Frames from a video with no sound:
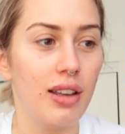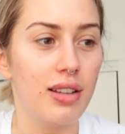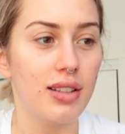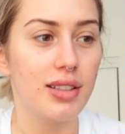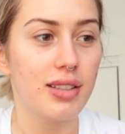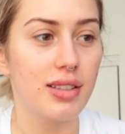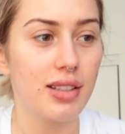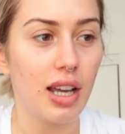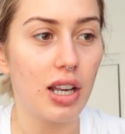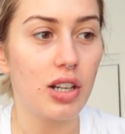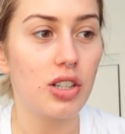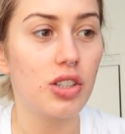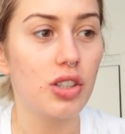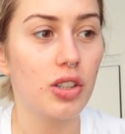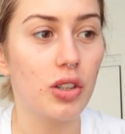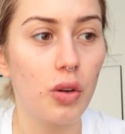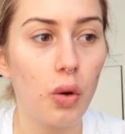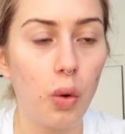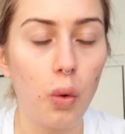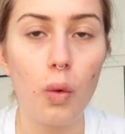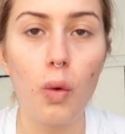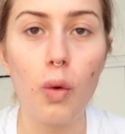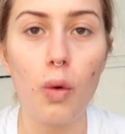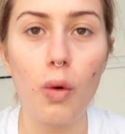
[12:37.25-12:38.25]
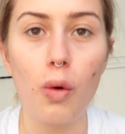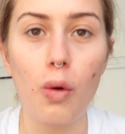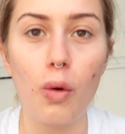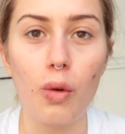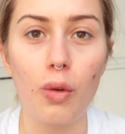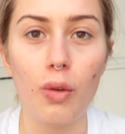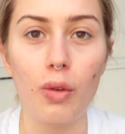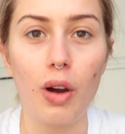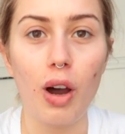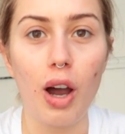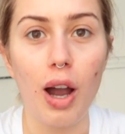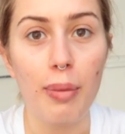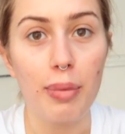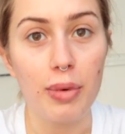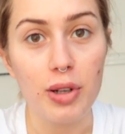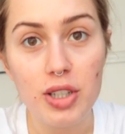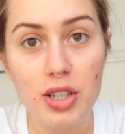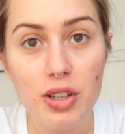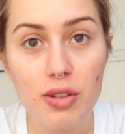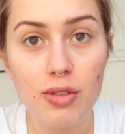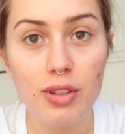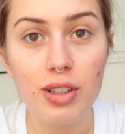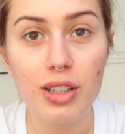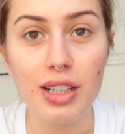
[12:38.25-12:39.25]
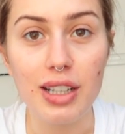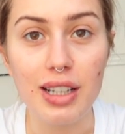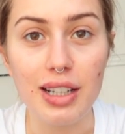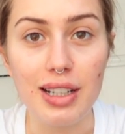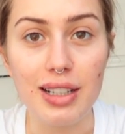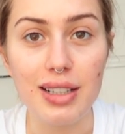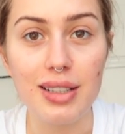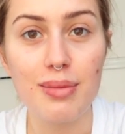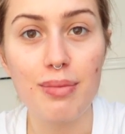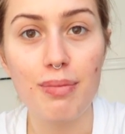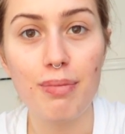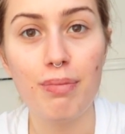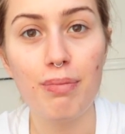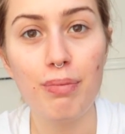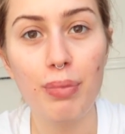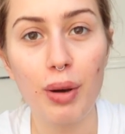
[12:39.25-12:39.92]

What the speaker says: such cool opportunities.